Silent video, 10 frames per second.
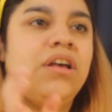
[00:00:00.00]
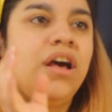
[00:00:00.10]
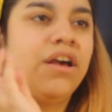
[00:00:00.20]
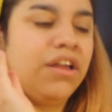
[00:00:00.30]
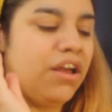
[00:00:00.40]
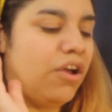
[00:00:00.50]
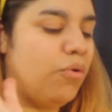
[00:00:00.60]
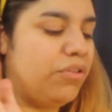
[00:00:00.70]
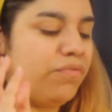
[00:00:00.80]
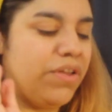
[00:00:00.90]
I
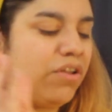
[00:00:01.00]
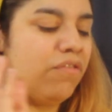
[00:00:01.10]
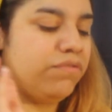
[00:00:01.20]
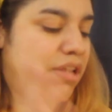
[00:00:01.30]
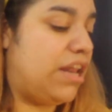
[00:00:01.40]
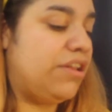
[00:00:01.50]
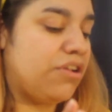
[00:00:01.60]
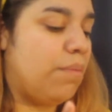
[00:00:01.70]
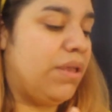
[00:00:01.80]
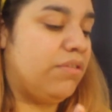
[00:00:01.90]
always think of
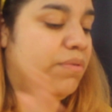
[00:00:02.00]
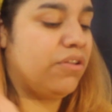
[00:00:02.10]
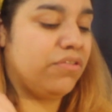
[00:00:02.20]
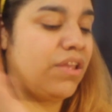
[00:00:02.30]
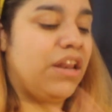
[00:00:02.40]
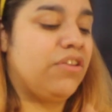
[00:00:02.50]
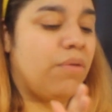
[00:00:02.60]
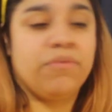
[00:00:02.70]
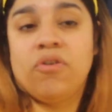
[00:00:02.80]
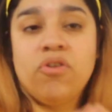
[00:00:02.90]
Teletubbies, because
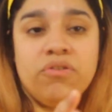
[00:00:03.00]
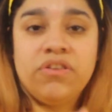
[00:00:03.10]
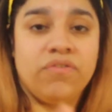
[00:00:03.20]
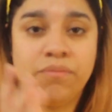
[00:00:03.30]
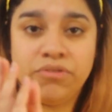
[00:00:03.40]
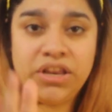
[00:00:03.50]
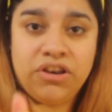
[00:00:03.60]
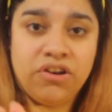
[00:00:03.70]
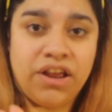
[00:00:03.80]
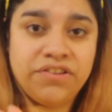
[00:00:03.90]
Teletubbies, of course, is from the
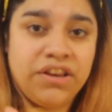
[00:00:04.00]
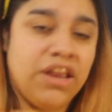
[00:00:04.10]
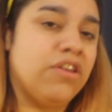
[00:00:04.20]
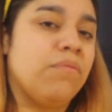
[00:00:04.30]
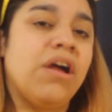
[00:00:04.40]
United Kingdom.